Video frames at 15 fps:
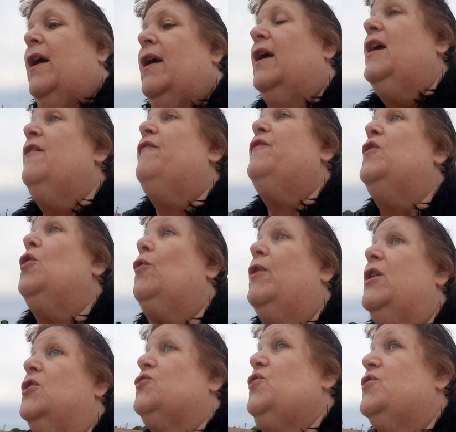if you're
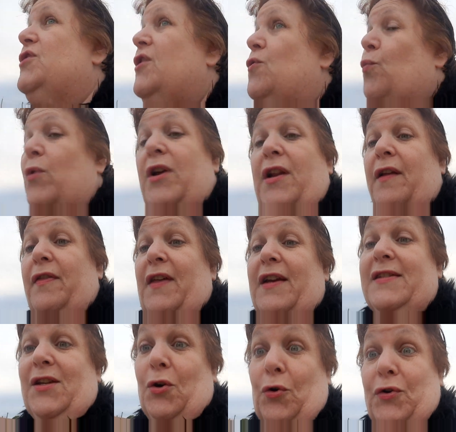interested in reading
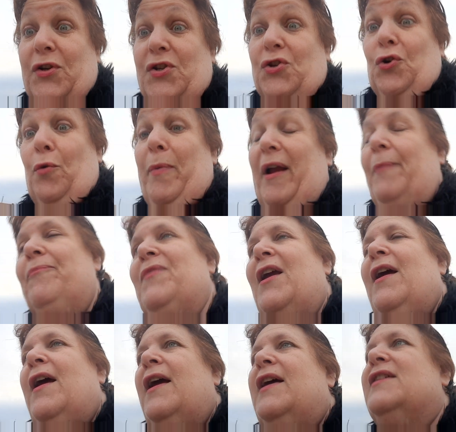things that are disturbing,
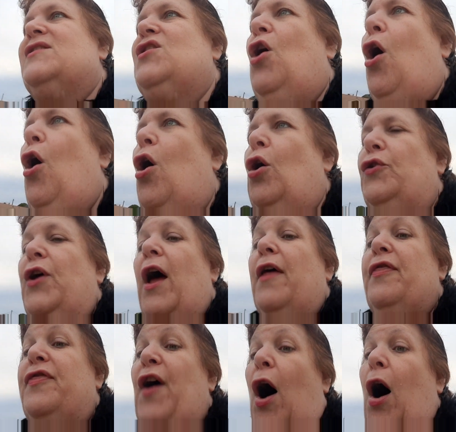is called
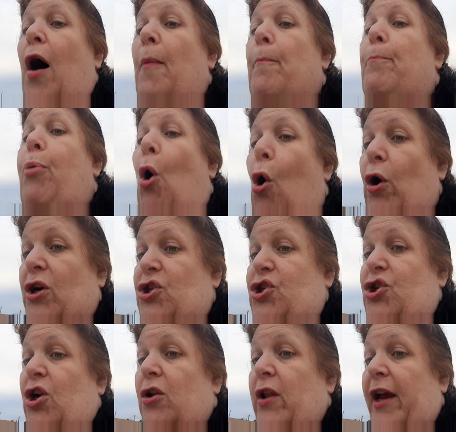The
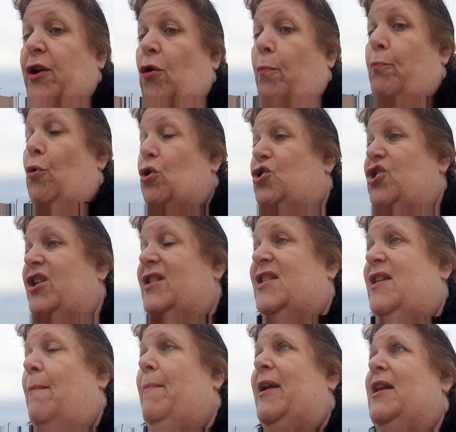Push, like you're pushing
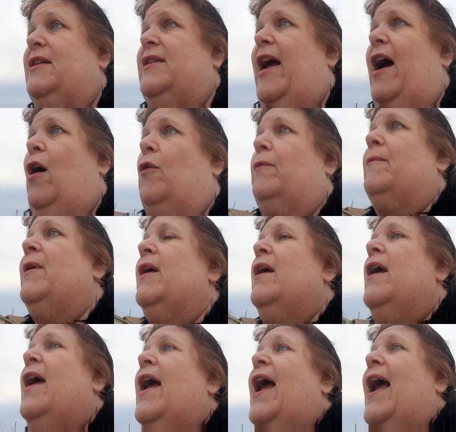somebody down.
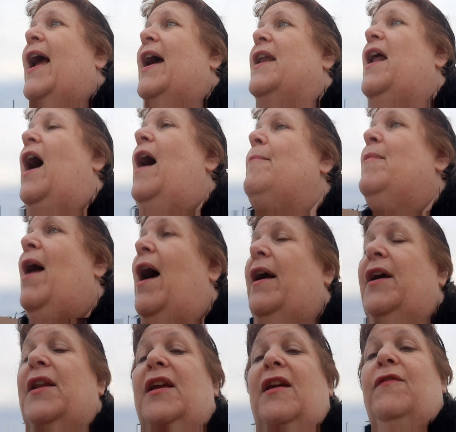And I'm not
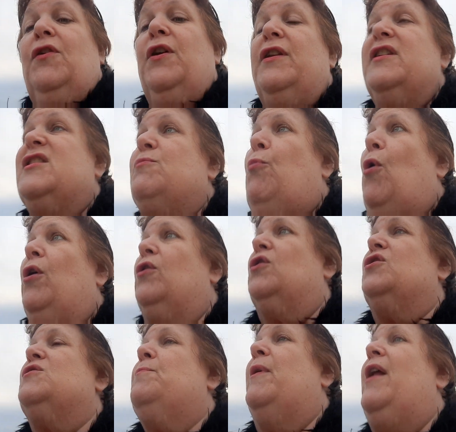going to give you any
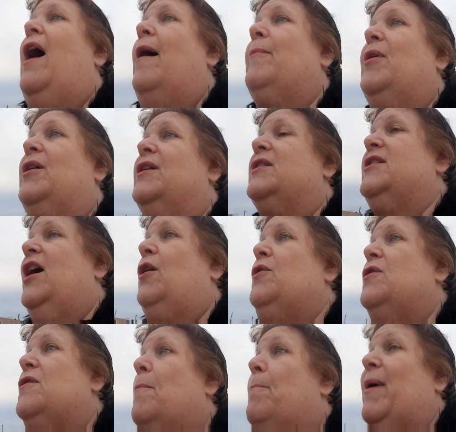spoilers, but I'm going to tell
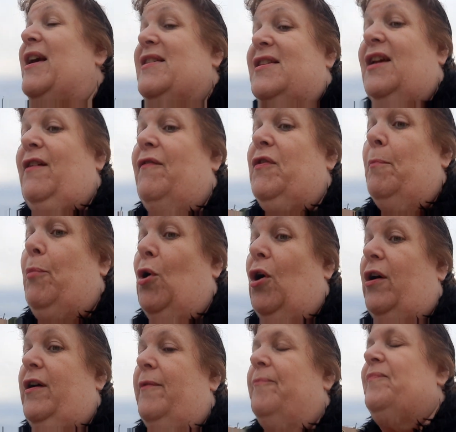you the basic of the
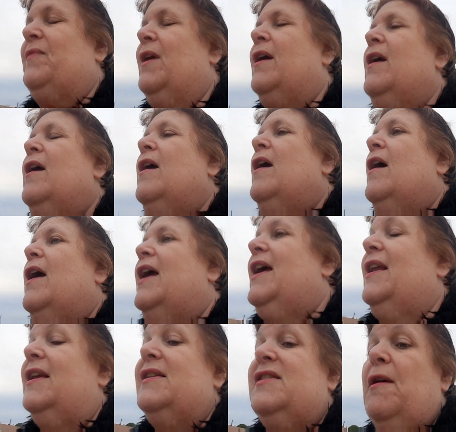book.
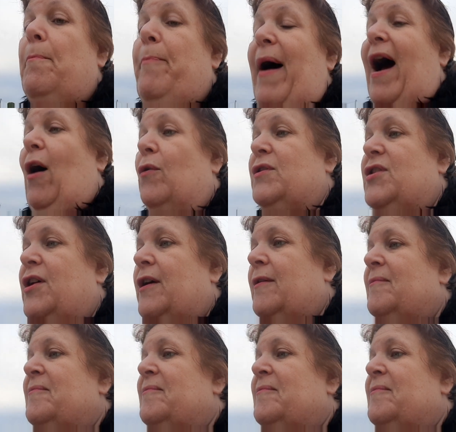It is about